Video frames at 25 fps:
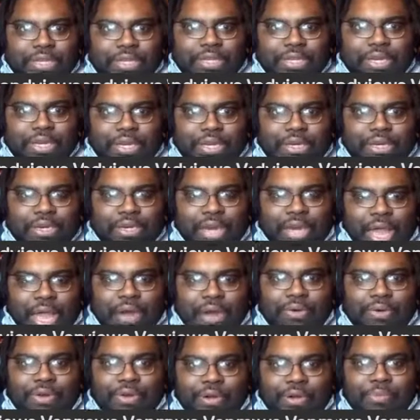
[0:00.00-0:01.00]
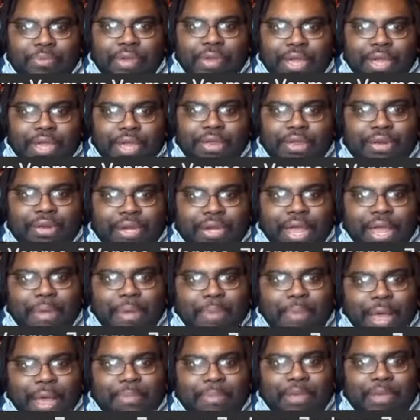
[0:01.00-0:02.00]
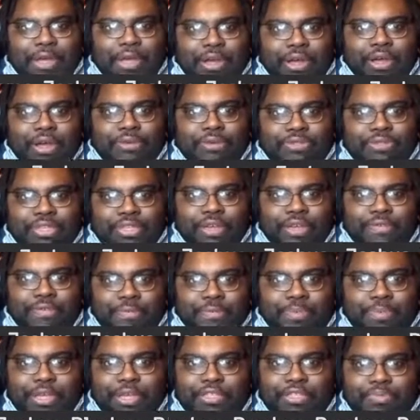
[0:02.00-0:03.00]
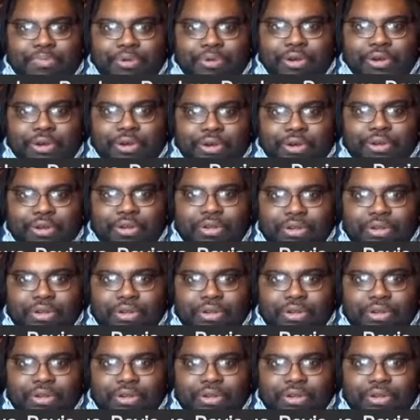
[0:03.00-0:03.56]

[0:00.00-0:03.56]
I don't know, man. That might be an upset for Pittsburgh.